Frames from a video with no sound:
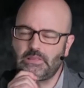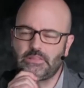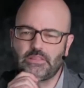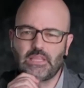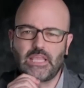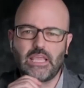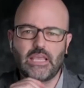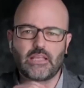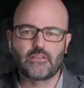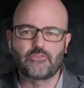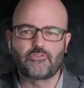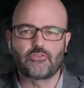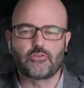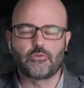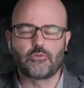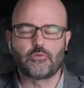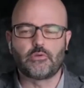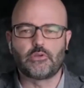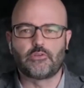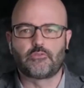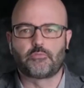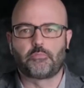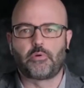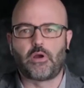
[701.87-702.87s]
the answer
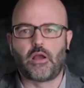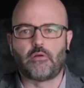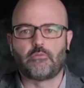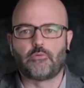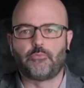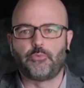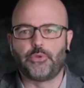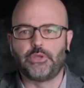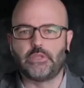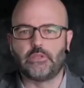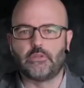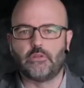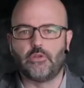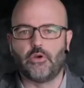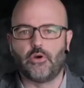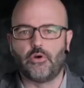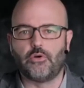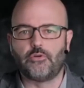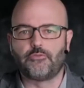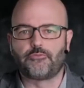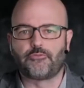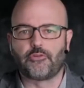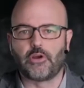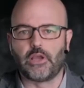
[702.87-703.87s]
is probably
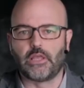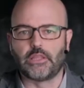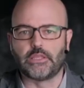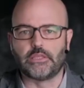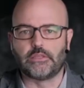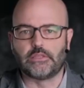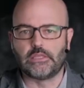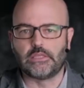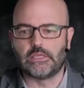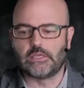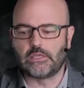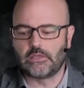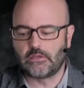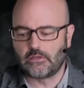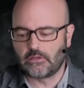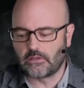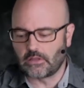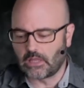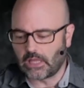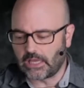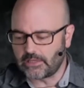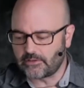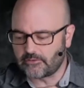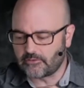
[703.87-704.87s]
no for LED
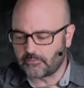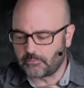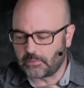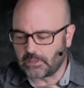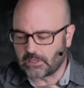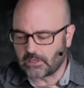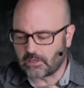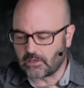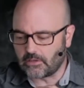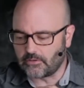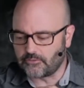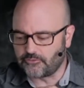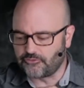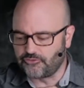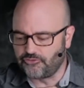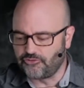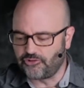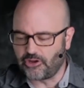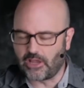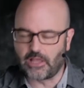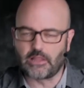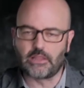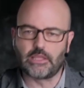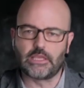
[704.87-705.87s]
lights because
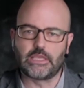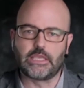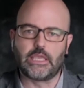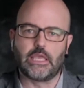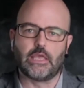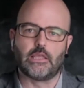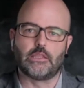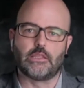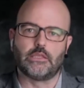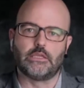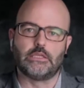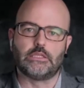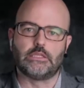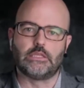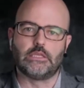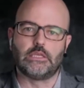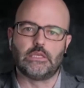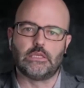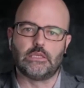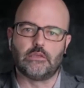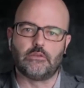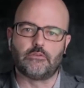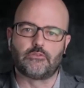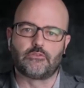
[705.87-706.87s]
gelling
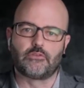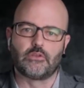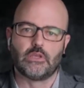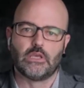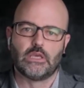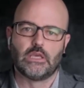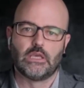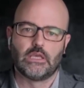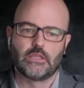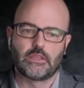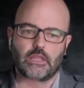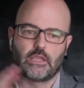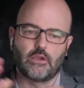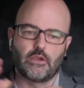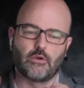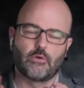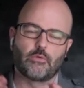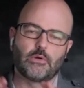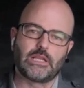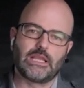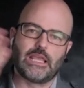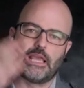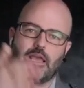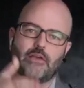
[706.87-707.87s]
LEDs, they
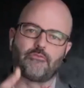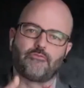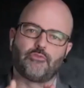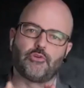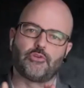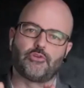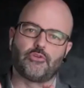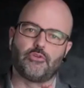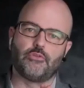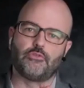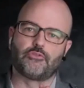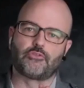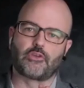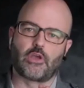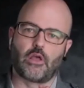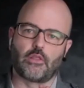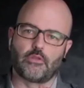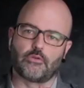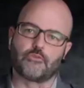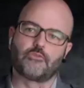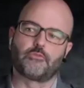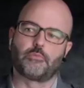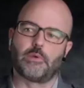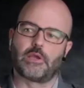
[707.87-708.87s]
already have reduced
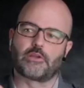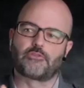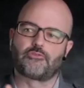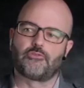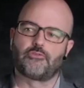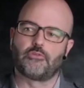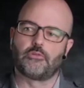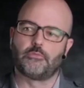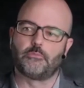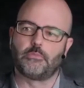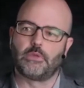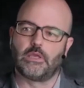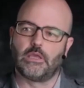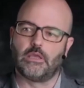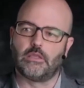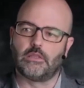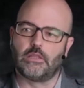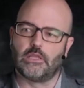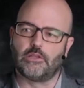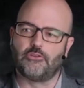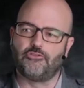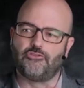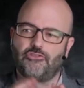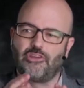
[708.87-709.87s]
color spectrum, and
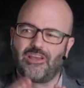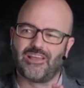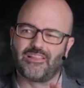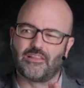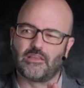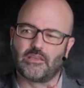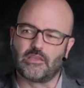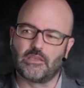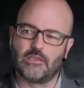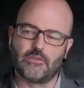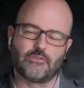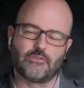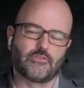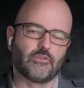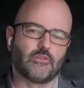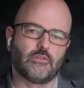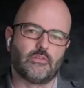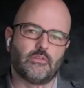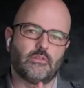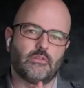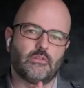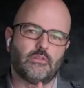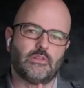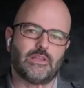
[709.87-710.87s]
then gelling
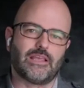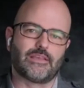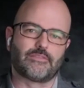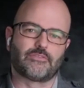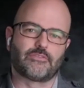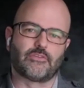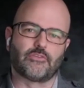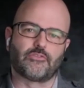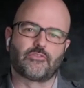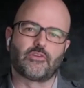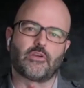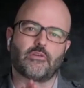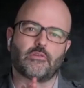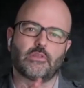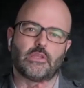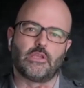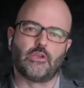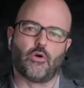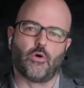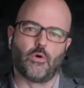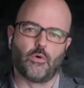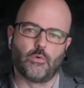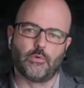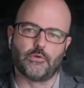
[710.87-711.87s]
isn't necessarily
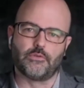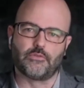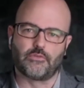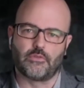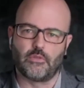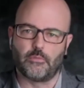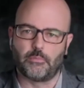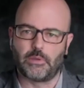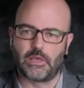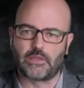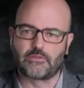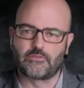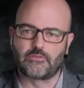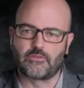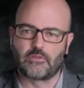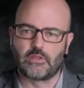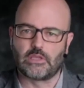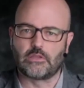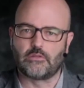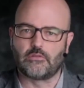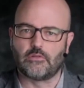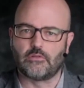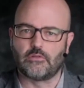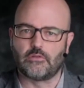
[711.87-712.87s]
always the best
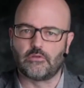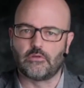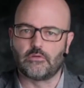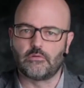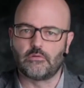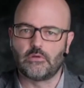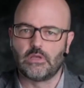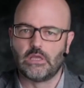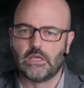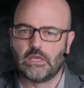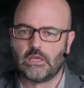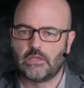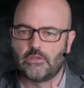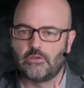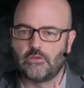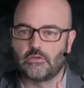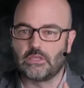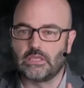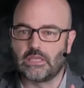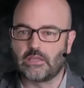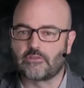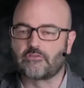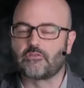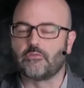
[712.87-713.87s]
thing to do. You
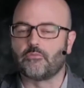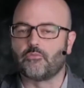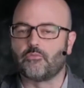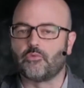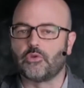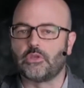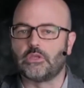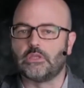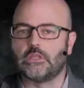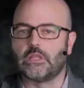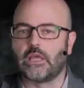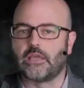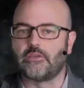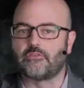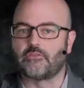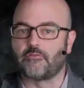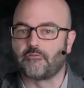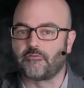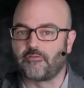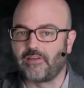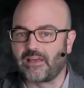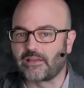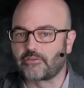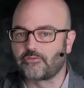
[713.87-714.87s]
can get some really nice
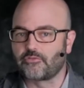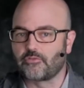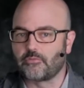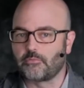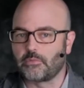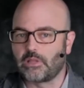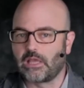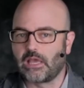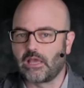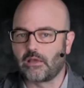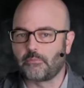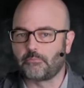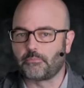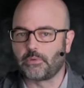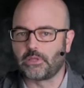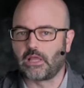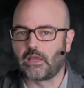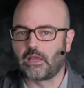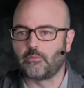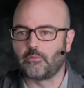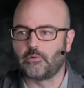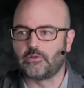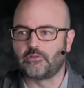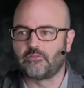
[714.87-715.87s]
effects from that, but
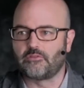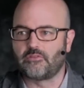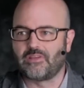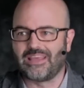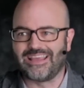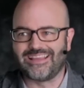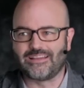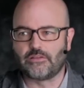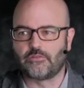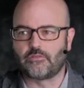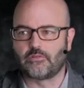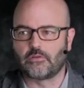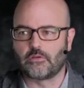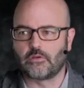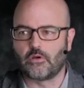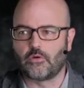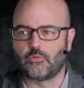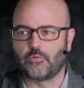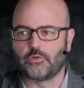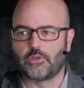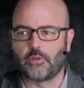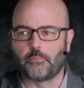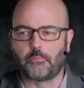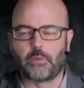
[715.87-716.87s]
I would tend to go
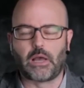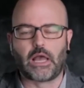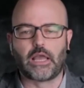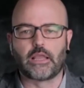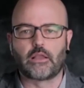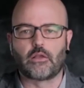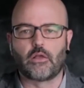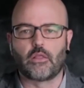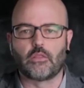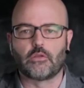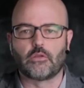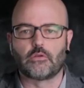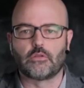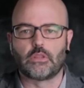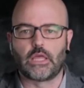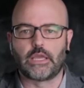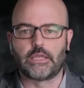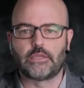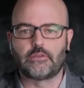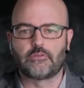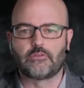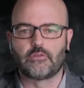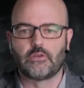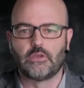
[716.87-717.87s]
with a bicolor
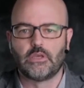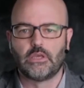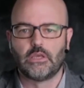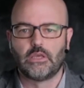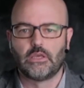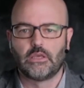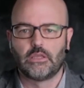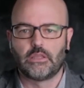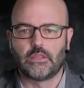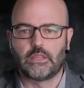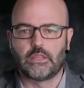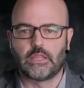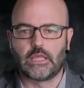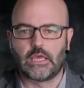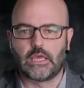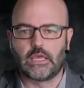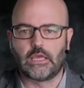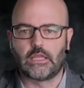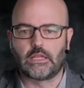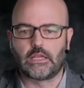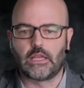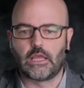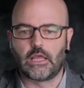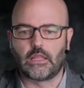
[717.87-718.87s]
light
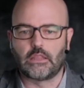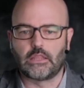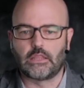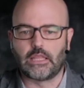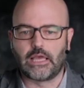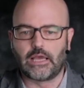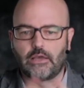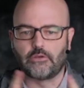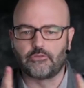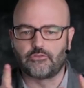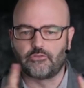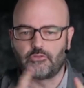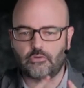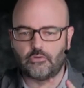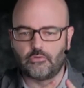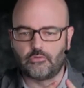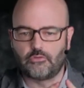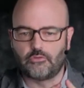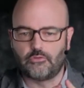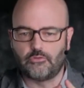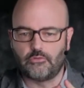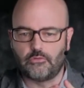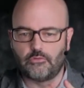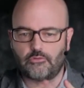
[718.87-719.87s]
that allows you
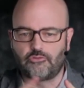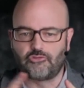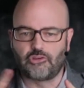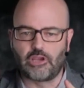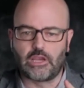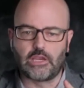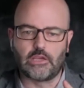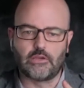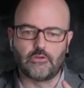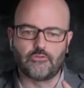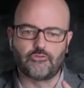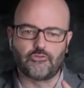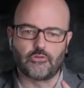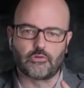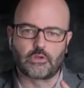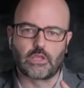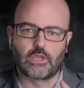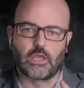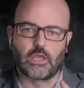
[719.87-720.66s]
to change your